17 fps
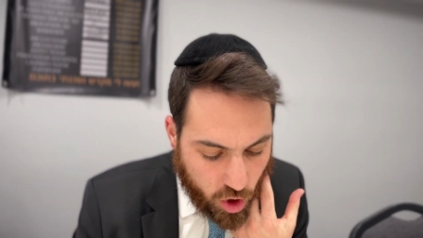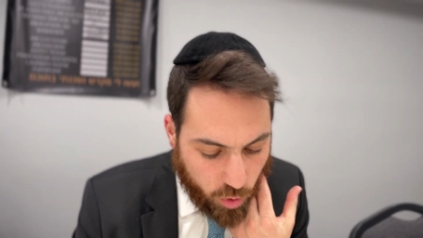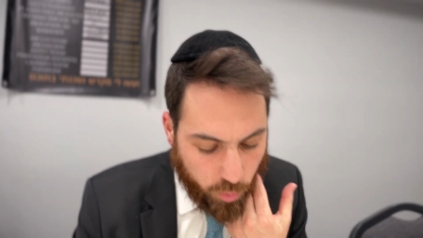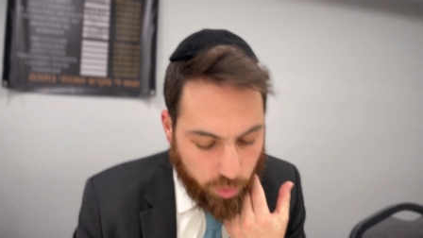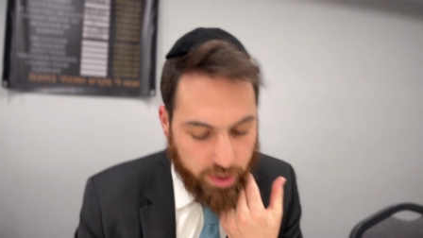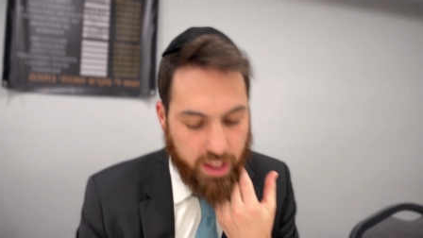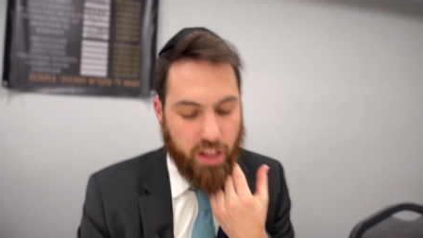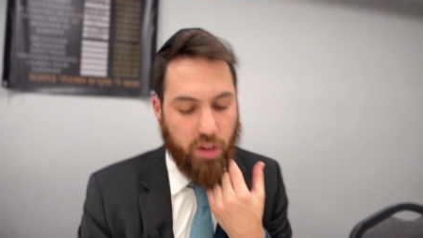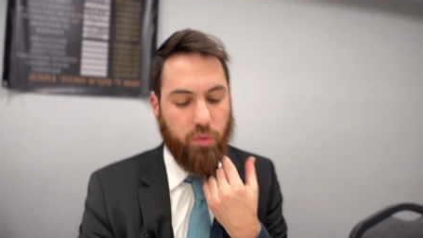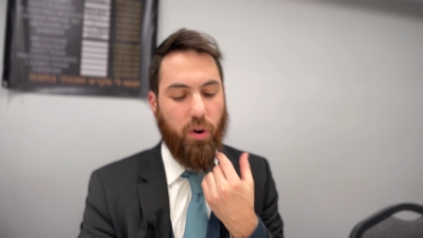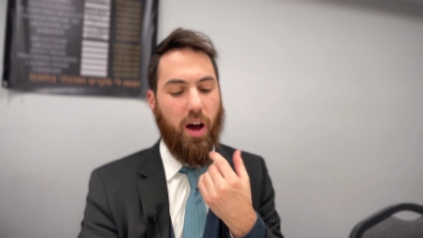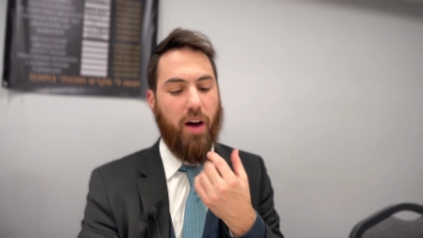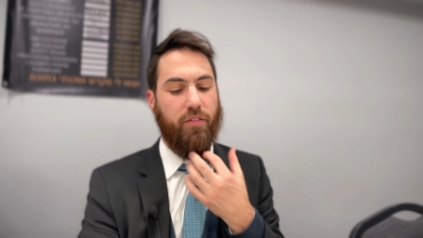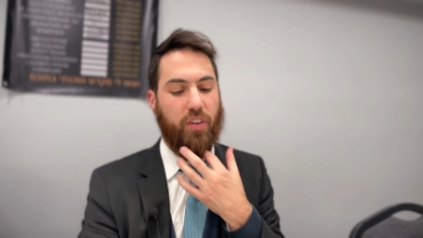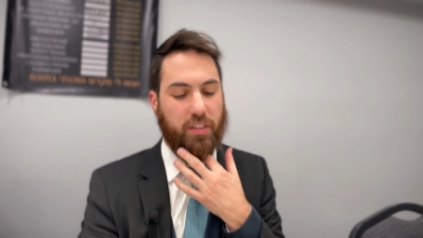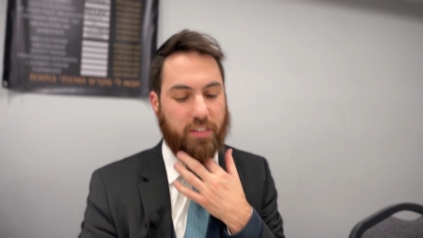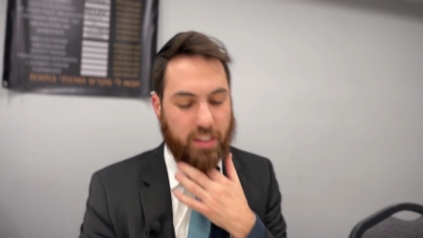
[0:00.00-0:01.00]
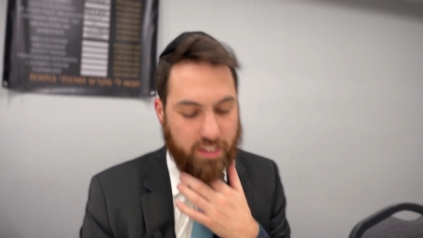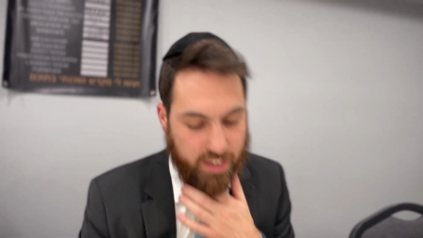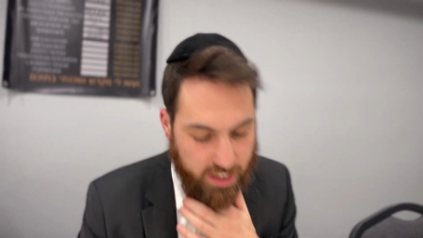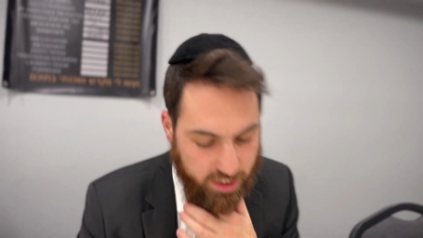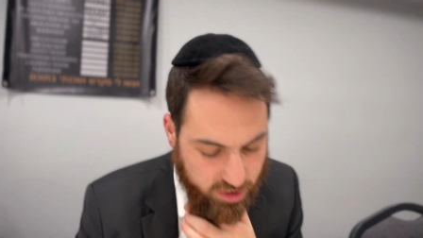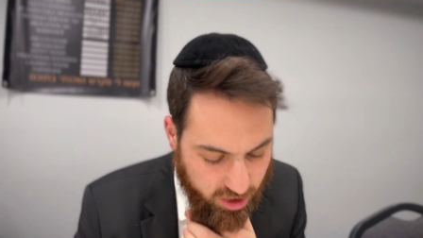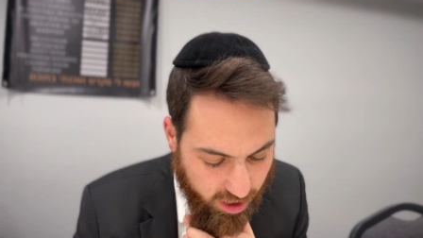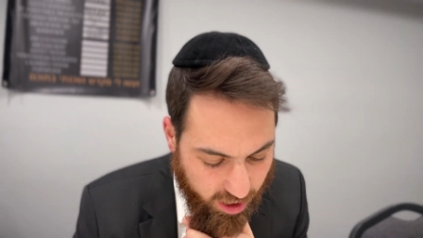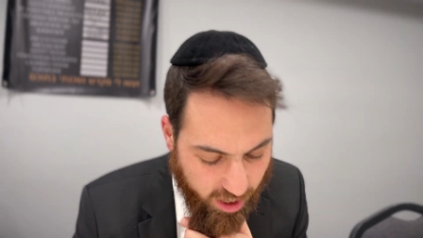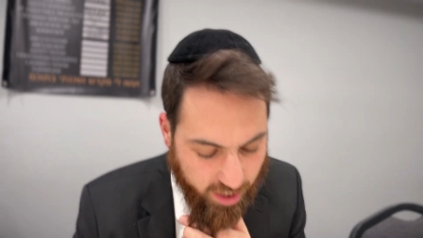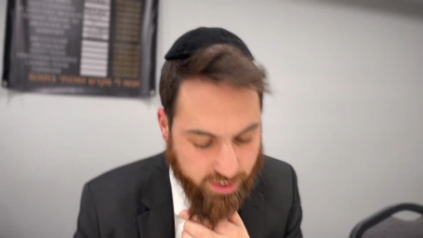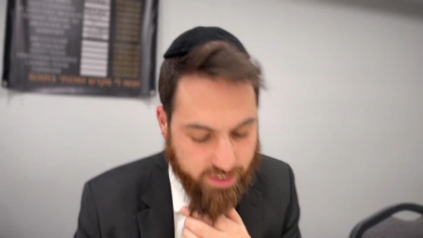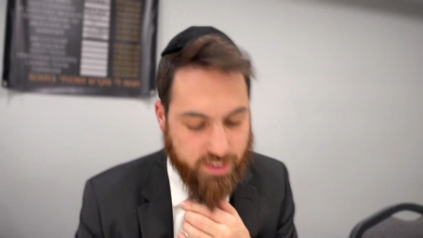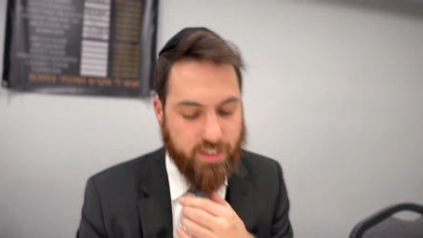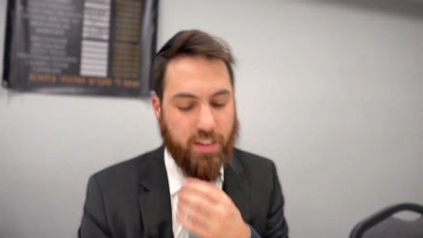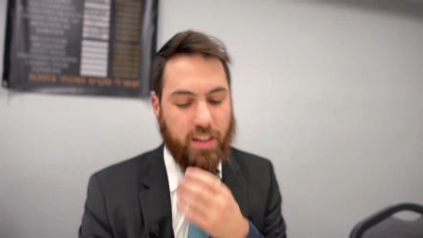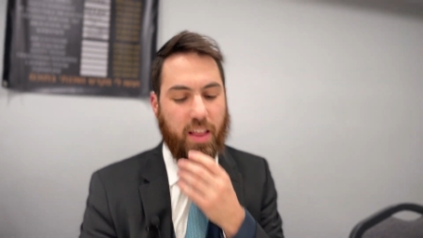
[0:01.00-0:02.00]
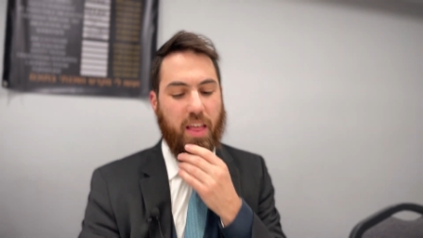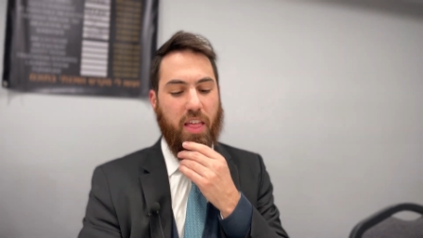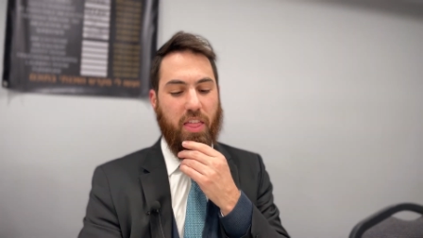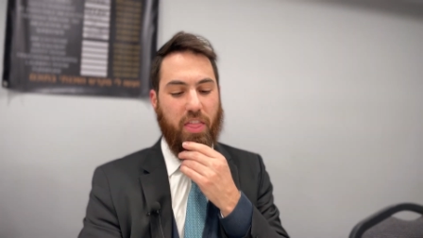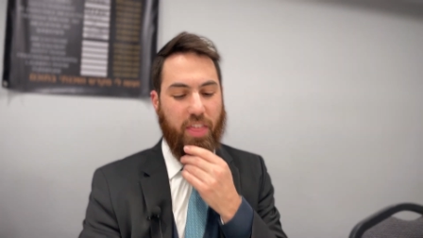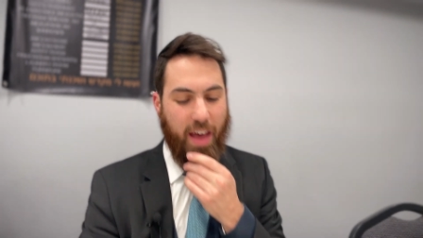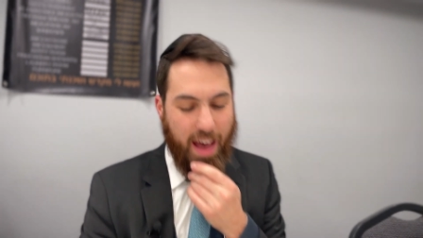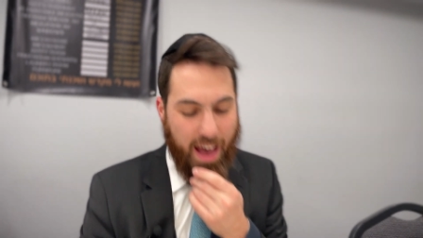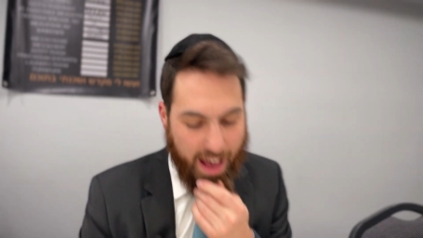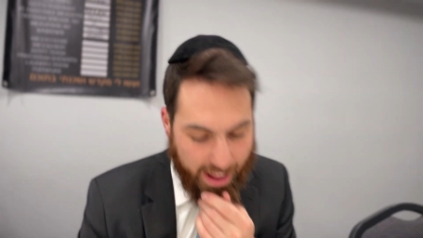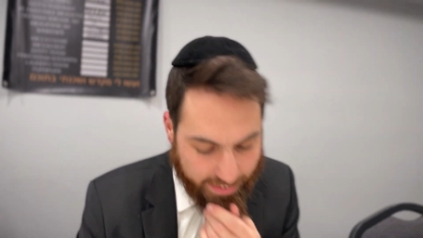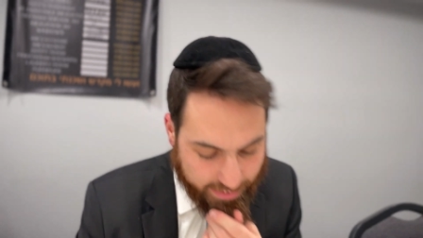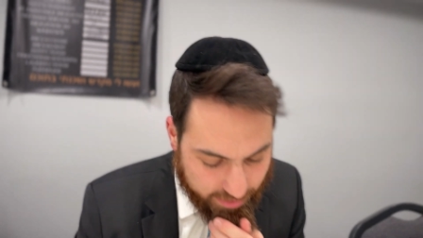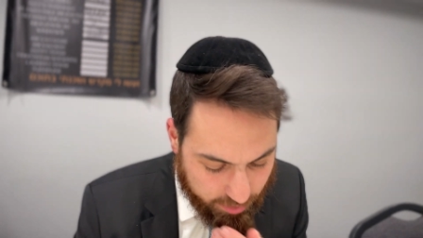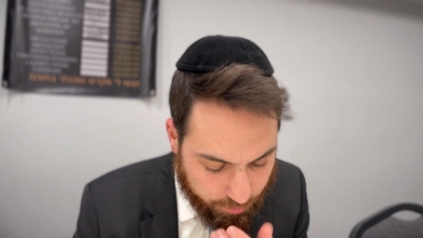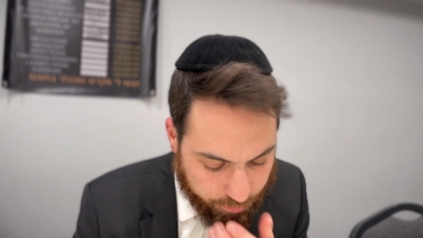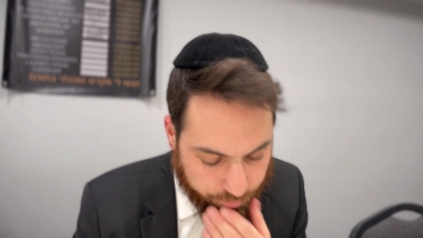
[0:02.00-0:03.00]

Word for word: We need Rava to teach us that